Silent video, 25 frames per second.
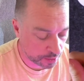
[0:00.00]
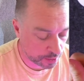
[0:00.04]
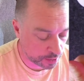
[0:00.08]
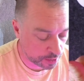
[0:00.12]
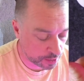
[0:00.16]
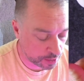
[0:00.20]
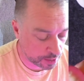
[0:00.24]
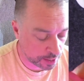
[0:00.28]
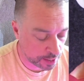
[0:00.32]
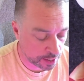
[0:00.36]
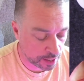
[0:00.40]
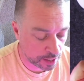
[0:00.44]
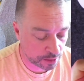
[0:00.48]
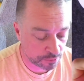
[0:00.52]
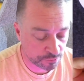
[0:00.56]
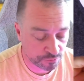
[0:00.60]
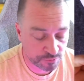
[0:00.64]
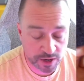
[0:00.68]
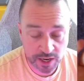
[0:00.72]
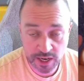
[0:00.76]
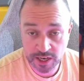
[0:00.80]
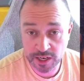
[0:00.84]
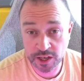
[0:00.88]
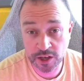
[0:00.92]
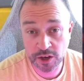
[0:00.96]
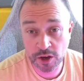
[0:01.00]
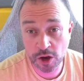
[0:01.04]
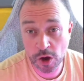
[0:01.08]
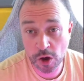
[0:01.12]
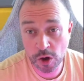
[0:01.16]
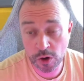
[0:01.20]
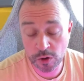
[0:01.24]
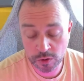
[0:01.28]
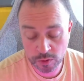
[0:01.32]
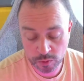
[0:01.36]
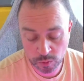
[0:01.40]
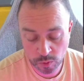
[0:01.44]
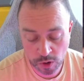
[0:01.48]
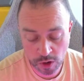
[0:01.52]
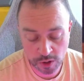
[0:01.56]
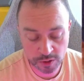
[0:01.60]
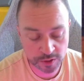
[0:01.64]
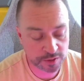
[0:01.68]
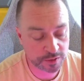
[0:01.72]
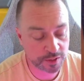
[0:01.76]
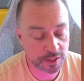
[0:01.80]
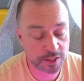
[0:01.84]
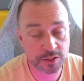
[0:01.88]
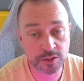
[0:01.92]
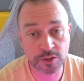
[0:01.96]
and ready to go
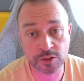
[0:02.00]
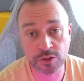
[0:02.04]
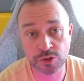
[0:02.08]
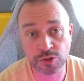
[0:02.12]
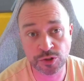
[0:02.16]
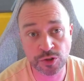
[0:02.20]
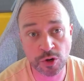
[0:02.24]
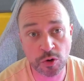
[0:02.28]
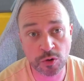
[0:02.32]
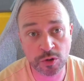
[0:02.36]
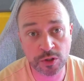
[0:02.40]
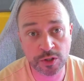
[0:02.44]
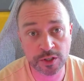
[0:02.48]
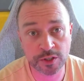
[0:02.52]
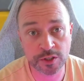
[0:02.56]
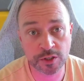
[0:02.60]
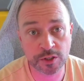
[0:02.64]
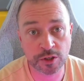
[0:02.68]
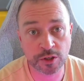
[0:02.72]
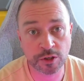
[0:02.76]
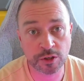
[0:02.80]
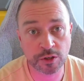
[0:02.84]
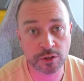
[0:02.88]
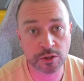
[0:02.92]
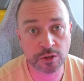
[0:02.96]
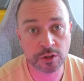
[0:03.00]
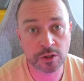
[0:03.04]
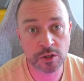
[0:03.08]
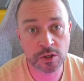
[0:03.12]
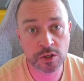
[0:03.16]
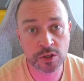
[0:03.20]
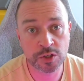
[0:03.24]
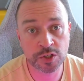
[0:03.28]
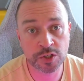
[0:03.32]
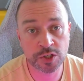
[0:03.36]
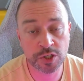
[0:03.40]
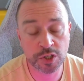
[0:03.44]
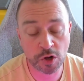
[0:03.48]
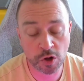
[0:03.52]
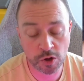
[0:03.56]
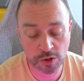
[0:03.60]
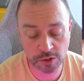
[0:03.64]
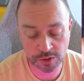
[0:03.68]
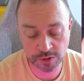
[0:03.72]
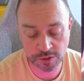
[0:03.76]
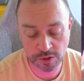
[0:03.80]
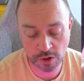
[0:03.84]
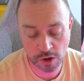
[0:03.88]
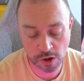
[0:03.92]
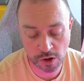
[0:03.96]
whilst these controller
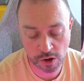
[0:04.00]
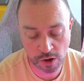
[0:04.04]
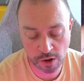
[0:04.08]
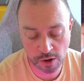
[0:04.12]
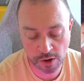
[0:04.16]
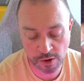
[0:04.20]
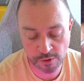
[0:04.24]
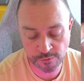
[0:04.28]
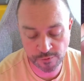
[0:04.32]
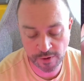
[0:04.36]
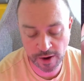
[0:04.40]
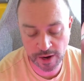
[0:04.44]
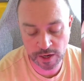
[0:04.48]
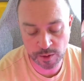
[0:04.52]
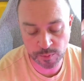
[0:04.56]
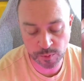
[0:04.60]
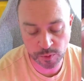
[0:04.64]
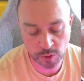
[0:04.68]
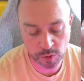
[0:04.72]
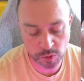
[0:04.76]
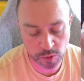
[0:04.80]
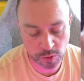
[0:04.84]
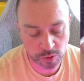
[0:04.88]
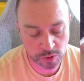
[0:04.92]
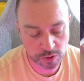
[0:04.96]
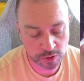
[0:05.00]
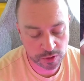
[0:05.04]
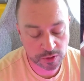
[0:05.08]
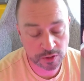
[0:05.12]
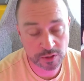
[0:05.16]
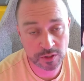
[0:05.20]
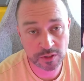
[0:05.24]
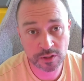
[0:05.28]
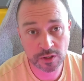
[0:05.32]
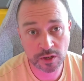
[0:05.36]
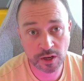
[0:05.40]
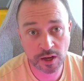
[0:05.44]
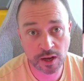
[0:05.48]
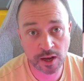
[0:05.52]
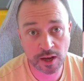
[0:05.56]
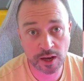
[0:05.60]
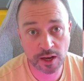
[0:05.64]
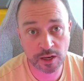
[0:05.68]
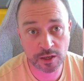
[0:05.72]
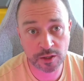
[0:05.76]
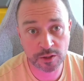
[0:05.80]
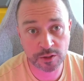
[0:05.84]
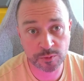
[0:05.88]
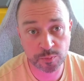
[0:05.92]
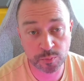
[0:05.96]
slots are available
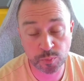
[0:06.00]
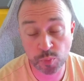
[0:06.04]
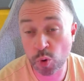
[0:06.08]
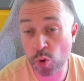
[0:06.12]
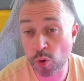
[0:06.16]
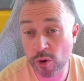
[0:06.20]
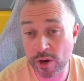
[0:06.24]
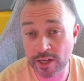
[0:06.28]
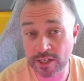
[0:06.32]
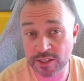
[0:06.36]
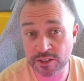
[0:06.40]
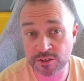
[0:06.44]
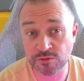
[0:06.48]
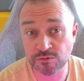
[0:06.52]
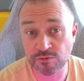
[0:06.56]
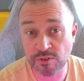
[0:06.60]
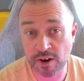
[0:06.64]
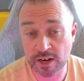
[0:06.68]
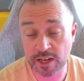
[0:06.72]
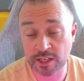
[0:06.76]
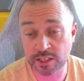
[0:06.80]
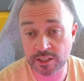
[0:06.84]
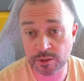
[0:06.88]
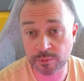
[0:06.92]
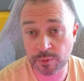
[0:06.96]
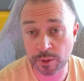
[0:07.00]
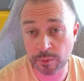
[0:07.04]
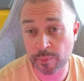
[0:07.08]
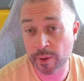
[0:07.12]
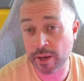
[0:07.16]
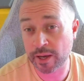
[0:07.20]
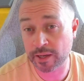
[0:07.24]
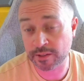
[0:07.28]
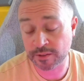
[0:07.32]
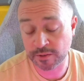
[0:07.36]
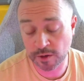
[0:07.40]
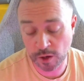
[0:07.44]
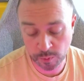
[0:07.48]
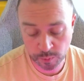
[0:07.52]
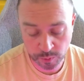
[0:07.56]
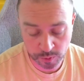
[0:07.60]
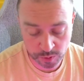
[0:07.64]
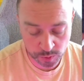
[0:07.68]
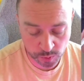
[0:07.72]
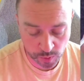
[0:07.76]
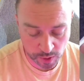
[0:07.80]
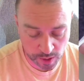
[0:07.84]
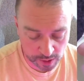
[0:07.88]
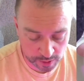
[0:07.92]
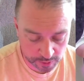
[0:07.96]
and poised, ready to be picked up
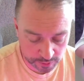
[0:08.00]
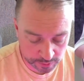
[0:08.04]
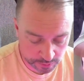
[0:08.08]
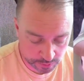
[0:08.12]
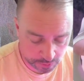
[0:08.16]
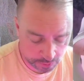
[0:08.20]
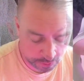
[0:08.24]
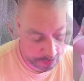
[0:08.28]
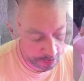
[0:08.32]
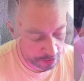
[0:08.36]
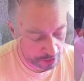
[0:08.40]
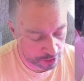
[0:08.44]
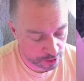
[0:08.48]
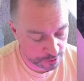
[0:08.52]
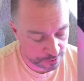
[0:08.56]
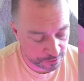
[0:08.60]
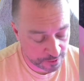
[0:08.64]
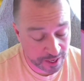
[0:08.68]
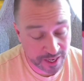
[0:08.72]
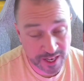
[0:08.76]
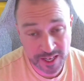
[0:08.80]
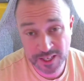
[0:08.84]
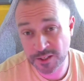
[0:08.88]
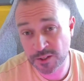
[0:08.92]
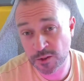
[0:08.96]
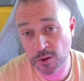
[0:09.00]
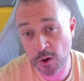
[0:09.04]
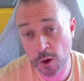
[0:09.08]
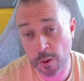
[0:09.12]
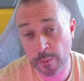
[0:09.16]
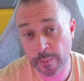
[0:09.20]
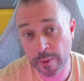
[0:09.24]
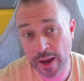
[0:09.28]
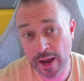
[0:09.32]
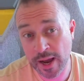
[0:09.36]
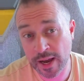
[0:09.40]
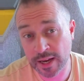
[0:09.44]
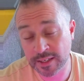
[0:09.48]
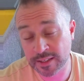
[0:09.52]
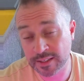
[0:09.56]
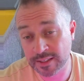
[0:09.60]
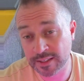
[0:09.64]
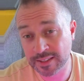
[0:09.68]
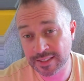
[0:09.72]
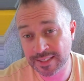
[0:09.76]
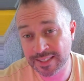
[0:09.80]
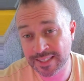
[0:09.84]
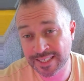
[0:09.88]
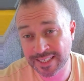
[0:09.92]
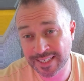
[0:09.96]
as well, I think it's not a bad
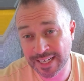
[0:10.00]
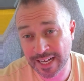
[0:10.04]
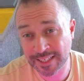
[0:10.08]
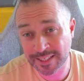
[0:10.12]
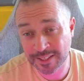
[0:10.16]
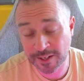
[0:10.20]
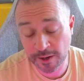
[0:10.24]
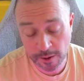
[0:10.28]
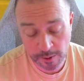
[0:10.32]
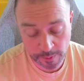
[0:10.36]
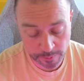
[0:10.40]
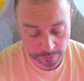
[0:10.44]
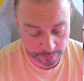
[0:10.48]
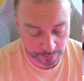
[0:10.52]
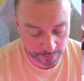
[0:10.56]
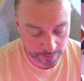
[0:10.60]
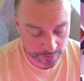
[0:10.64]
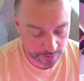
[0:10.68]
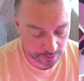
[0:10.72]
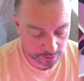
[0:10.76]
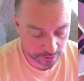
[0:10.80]
setup,